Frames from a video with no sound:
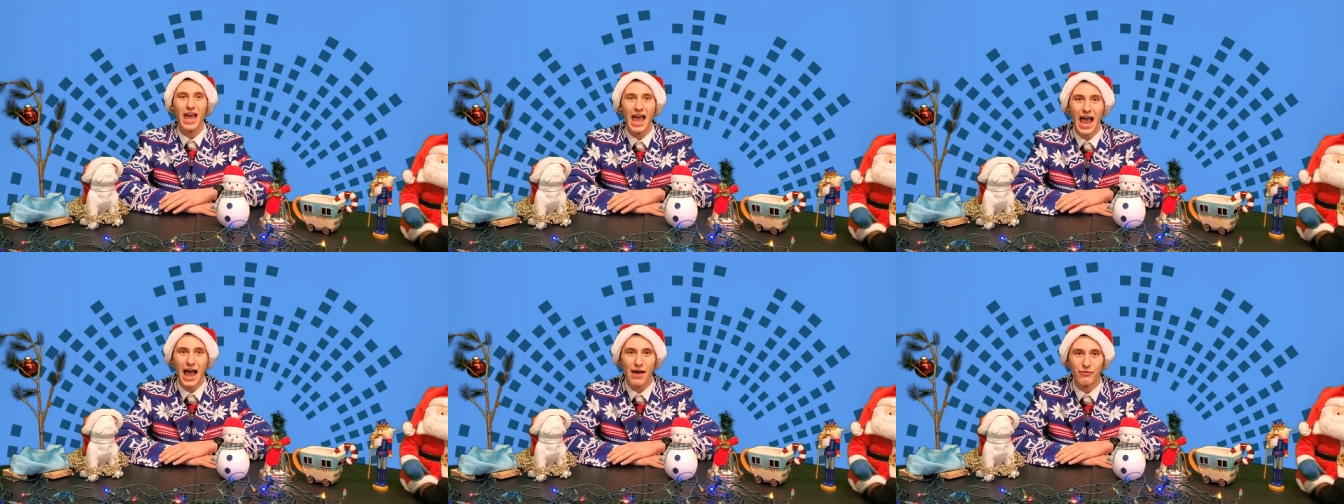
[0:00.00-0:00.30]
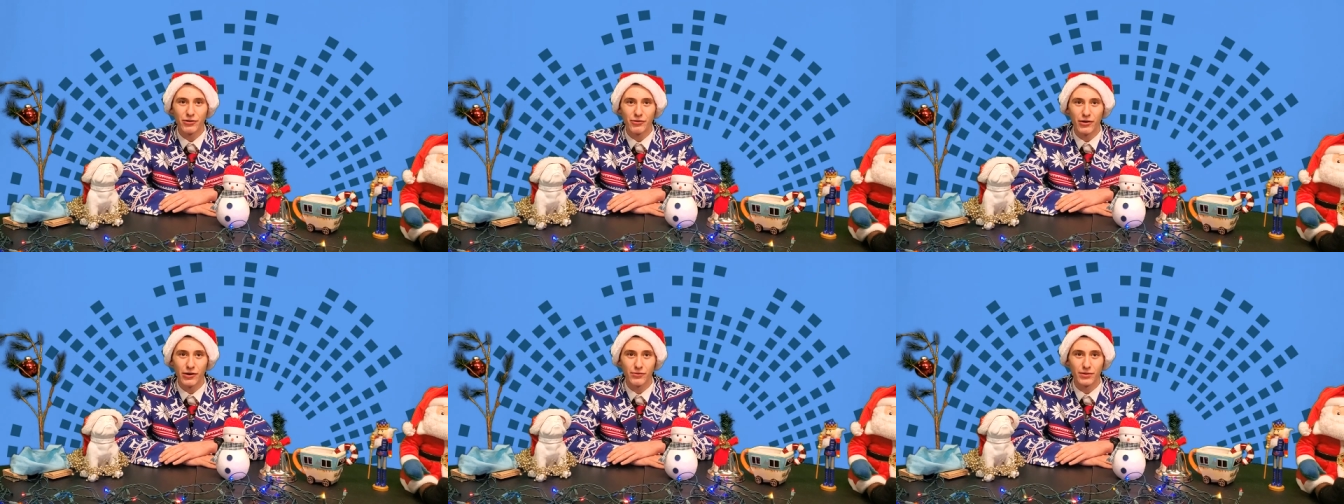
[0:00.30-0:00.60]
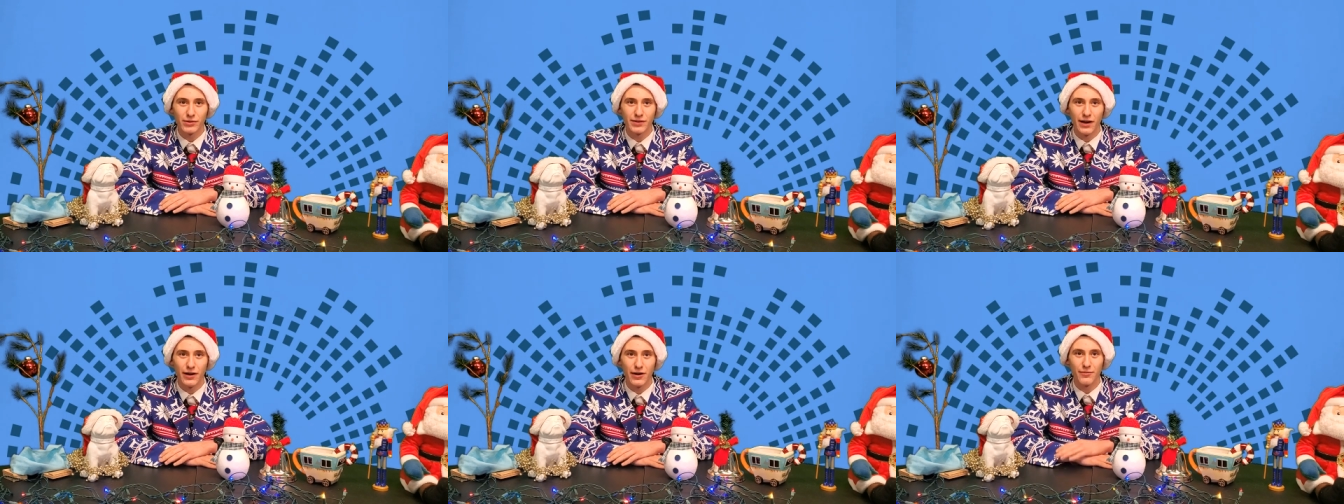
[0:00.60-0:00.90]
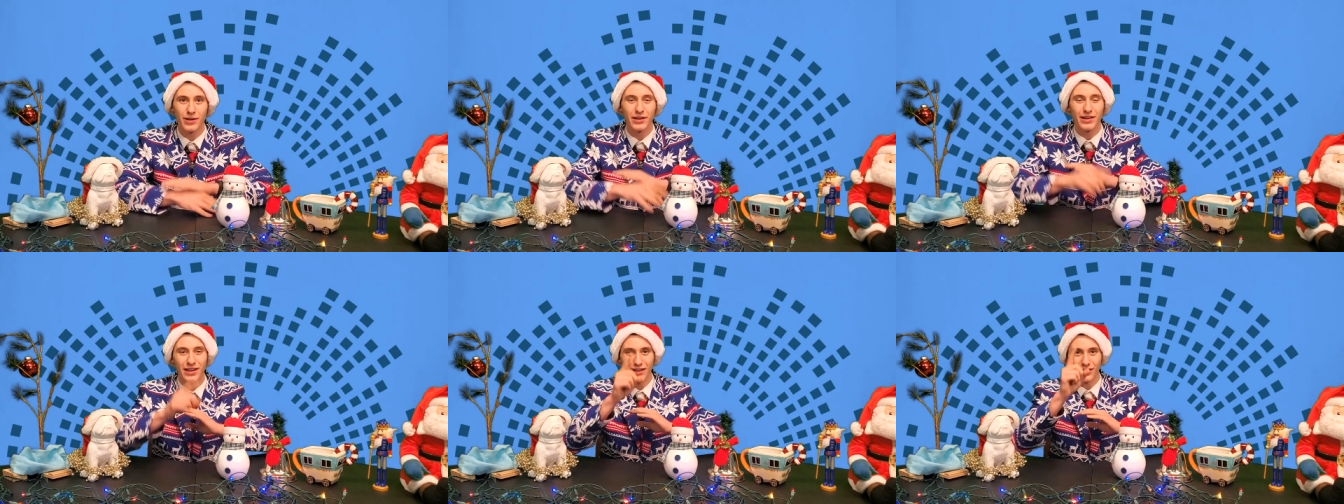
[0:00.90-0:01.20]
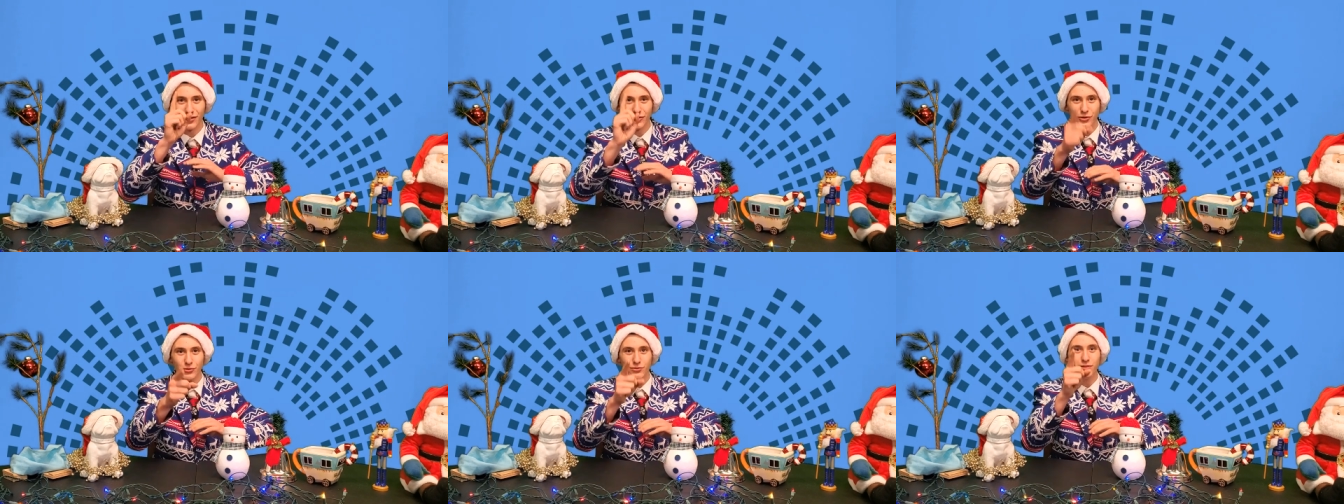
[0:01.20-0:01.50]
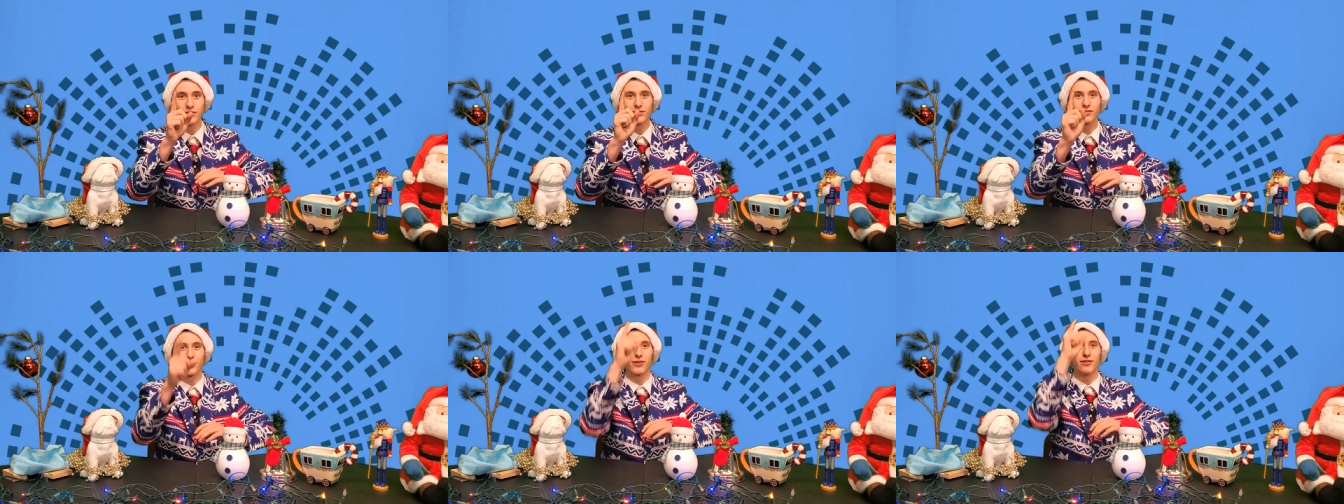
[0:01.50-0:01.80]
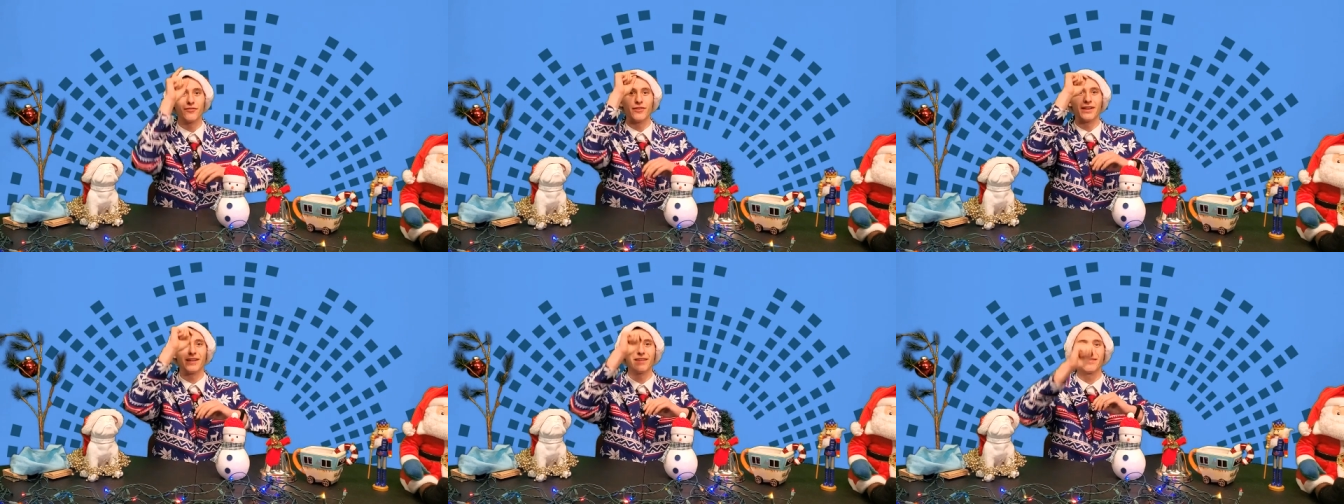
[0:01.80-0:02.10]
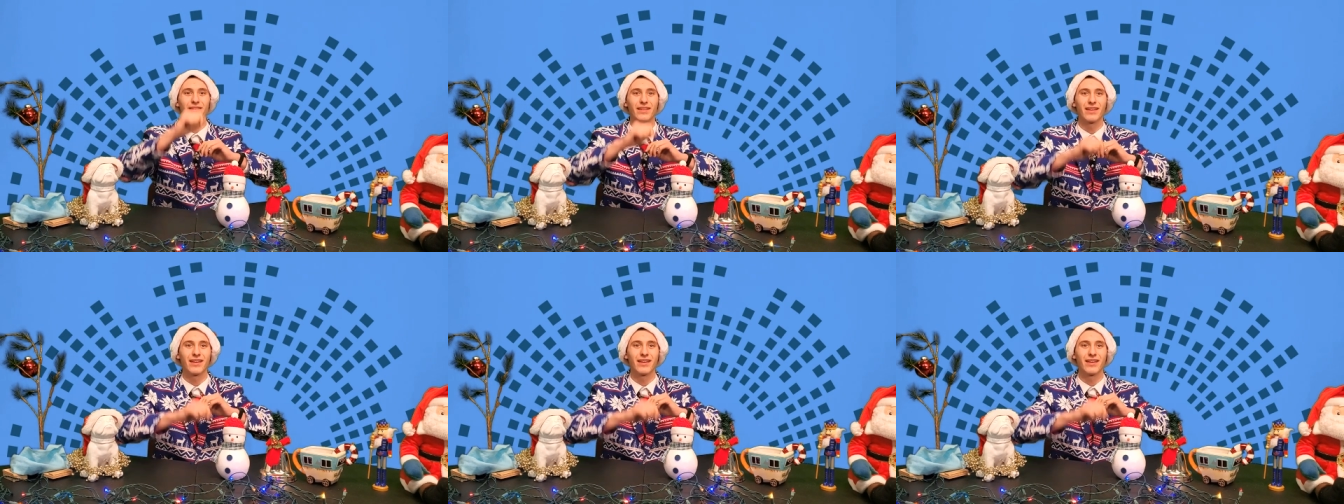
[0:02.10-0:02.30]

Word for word: Have a great retirement. You deserve it.